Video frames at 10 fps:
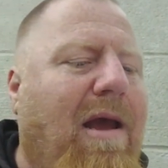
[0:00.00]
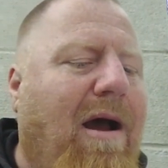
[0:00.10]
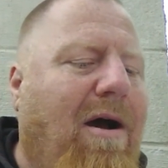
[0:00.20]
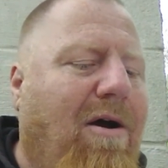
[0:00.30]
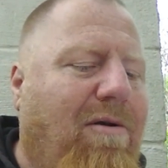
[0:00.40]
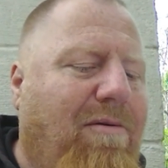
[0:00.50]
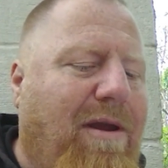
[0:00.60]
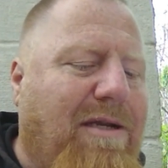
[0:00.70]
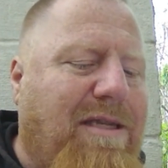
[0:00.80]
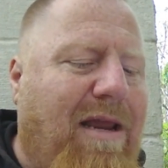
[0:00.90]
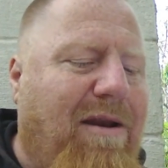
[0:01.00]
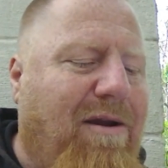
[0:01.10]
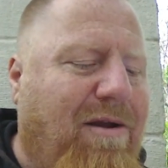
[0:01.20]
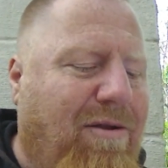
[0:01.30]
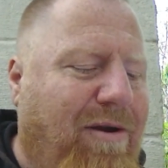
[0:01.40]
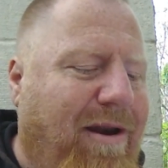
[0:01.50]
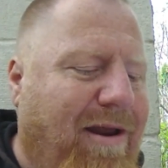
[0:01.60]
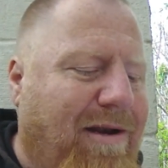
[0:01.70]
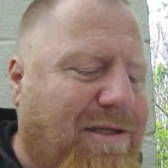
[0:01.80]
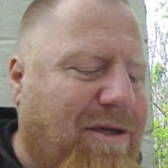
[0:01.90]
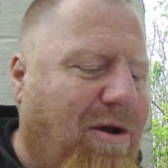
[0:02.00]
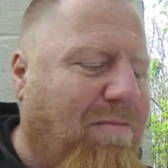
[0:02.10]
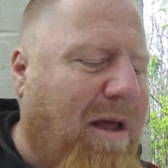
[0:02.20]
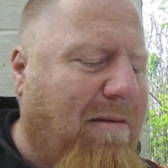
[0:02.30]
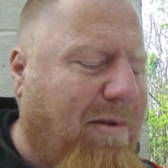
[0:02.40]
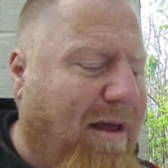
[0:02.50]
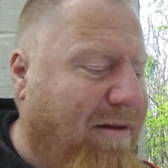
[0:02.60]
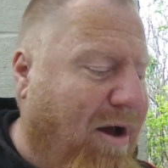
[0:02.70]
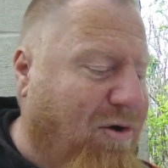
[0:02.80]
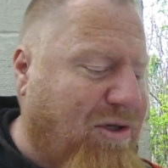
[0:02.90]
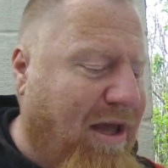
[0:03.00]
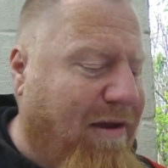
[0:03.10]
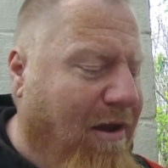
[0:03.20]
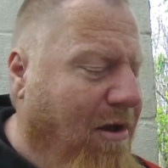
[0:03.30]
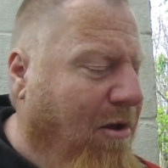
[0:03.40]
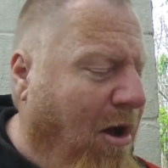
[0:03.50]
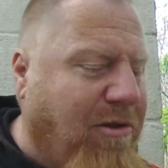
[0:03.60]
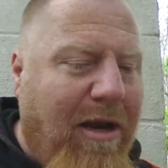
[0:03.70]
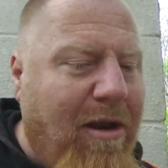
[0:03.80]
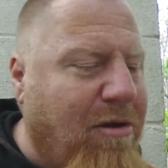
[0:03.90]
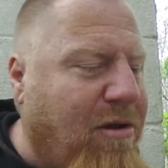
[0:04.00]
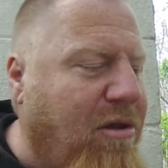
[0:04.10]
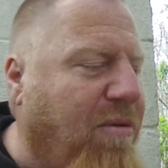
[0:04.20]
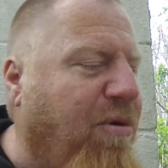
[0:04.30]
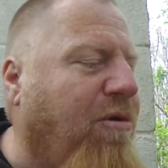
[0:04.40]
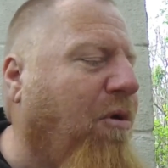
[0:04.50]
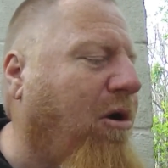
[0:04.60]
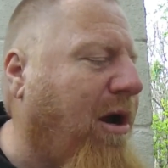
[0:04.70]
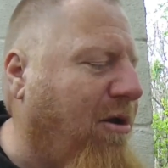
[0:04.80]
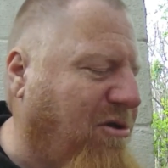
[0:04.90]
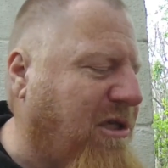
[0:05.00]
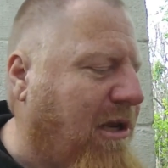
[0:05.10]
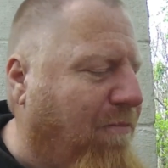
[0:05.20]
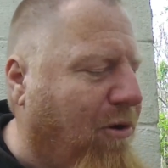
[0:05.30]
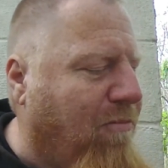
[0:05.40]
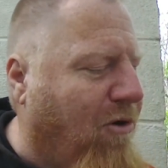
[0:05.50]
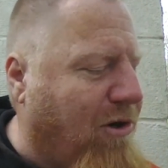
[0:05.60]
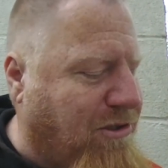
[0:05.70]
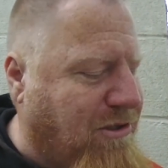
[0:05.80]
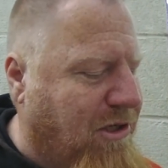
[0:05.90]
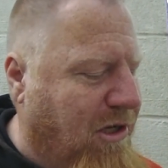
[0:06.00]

Uh, yes, they included it, so I'm not like, I was like, well, they didn't include the bookmark. I don't see the bookmarks.